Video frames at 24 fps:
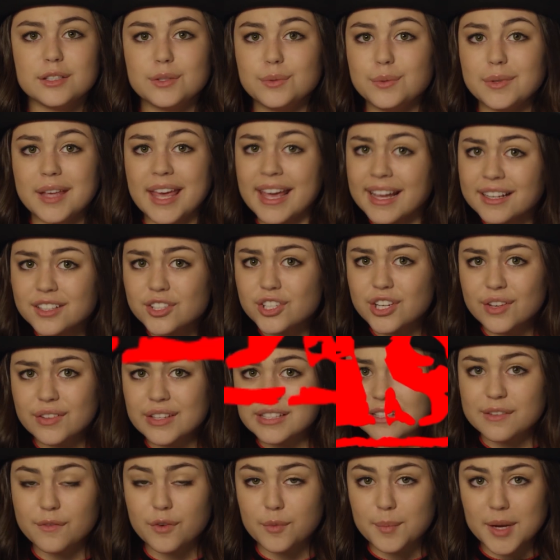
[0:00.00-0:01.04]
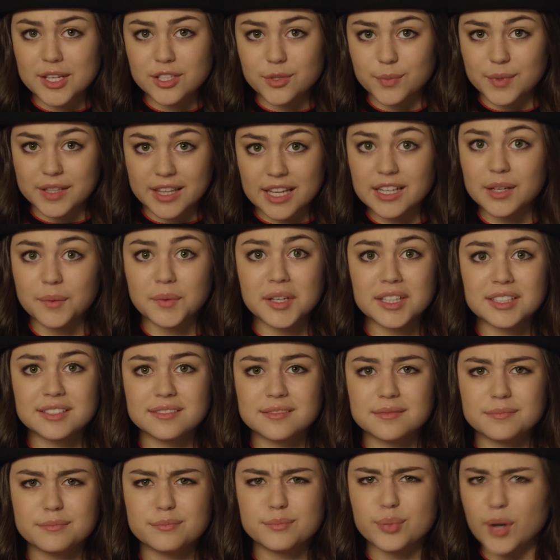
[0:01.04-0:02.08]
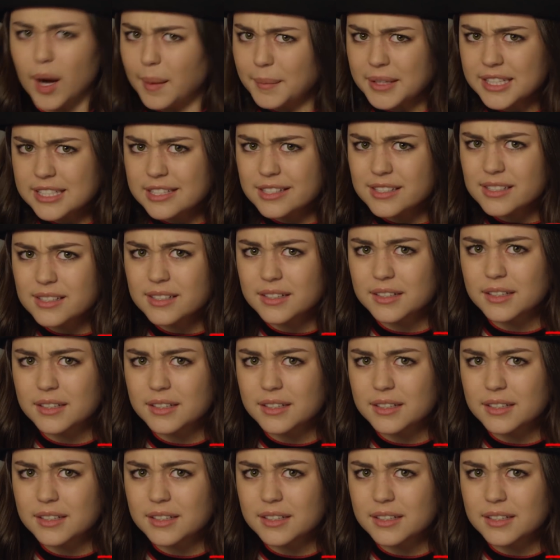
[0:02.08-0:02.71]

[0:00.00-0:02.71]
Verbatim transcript: You can't share this information with anyone. Promise?